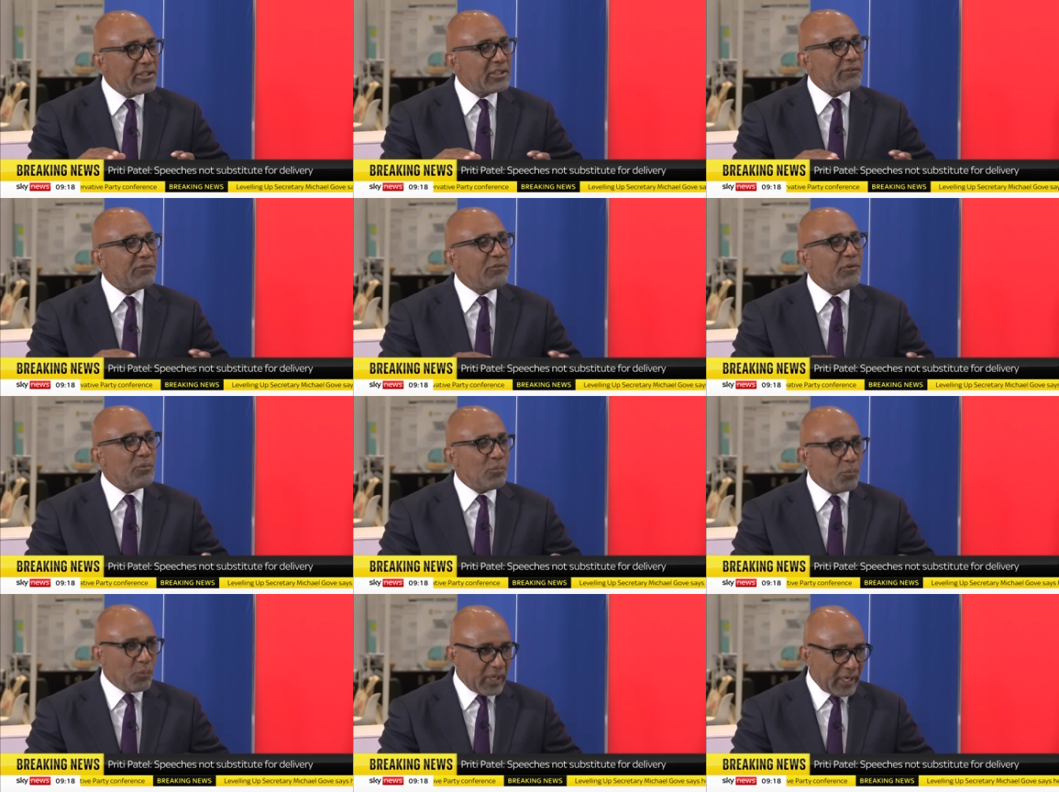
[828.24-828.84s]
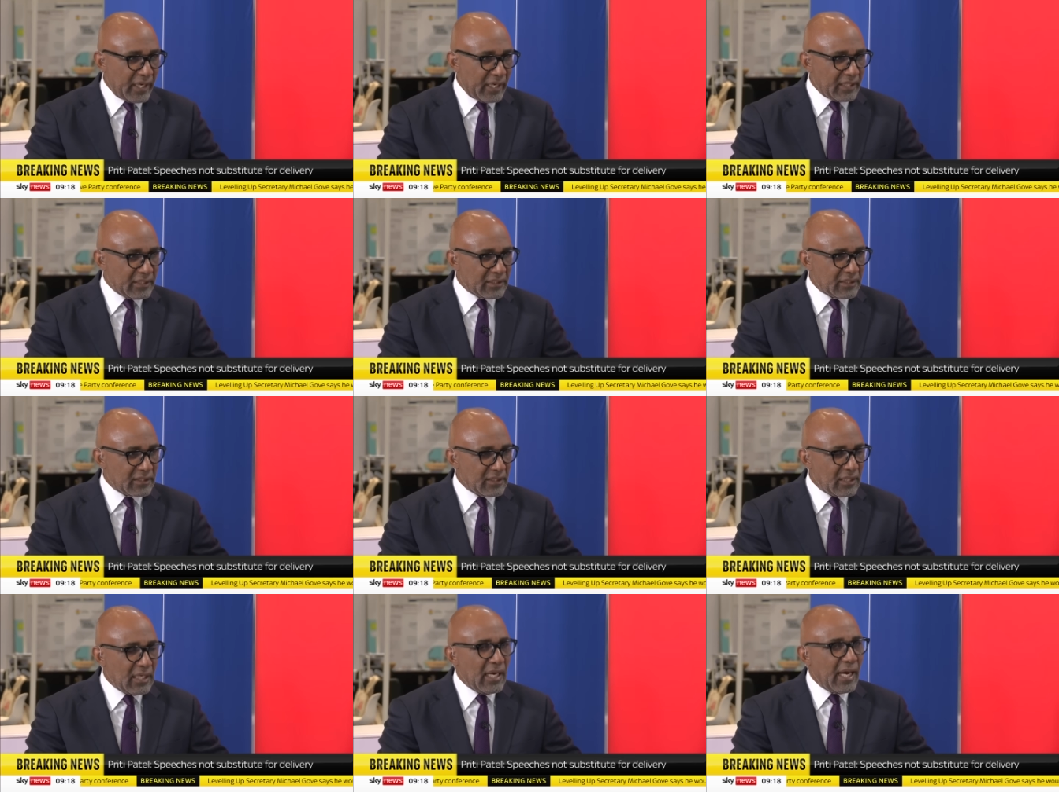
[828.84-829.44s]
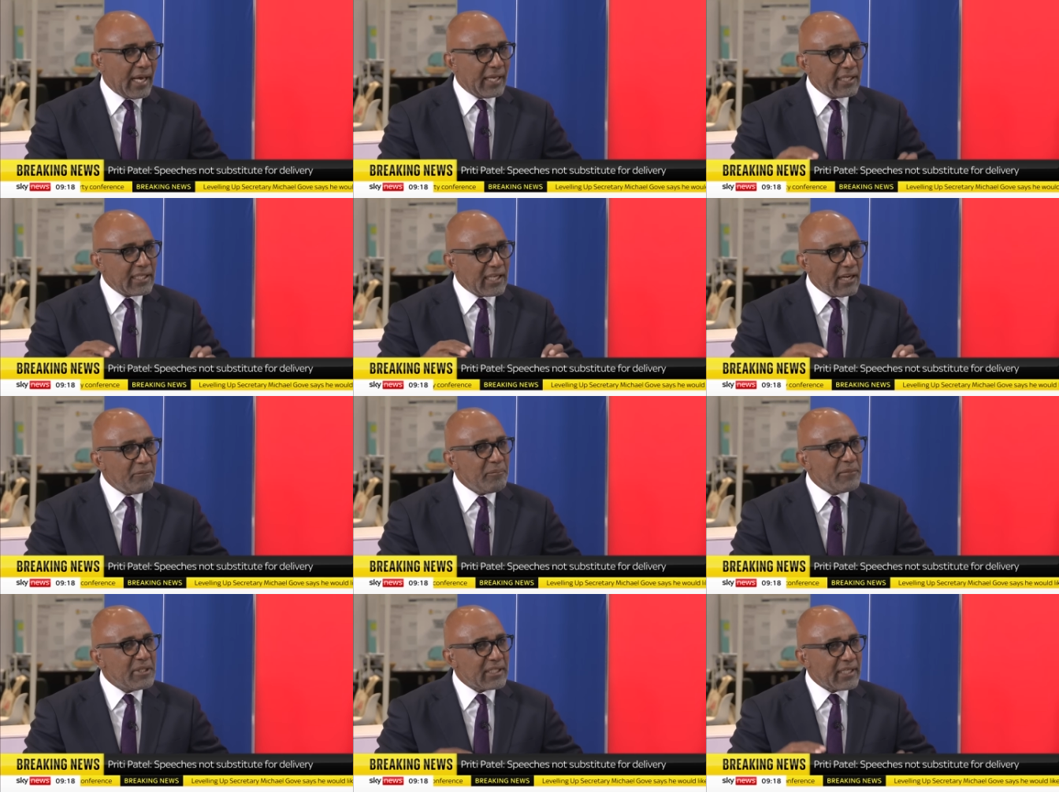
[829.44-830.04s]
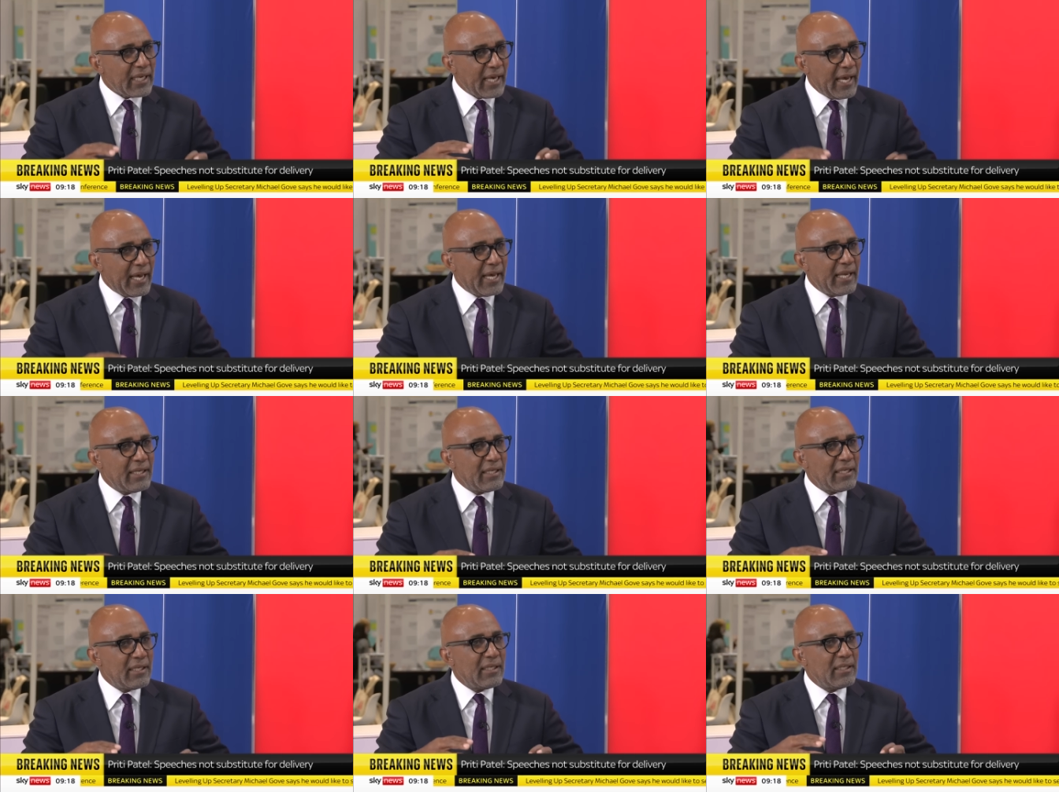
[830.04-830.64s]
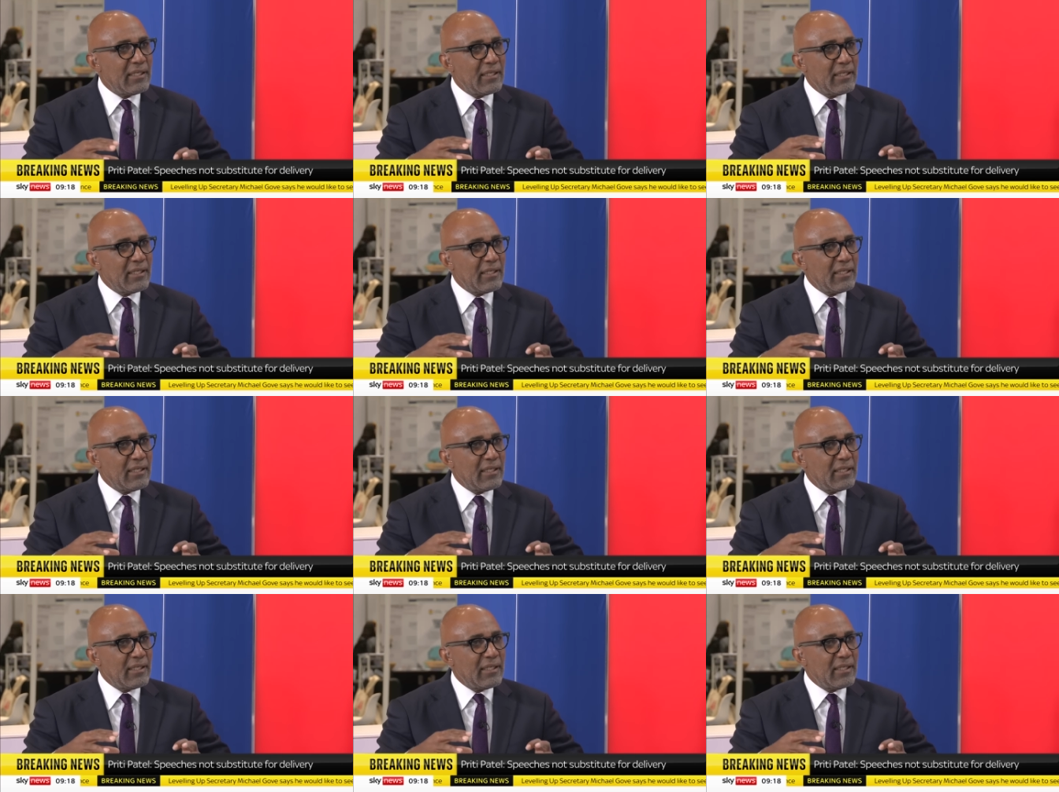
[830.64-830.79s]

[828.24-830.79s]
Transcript: are different ways, and government can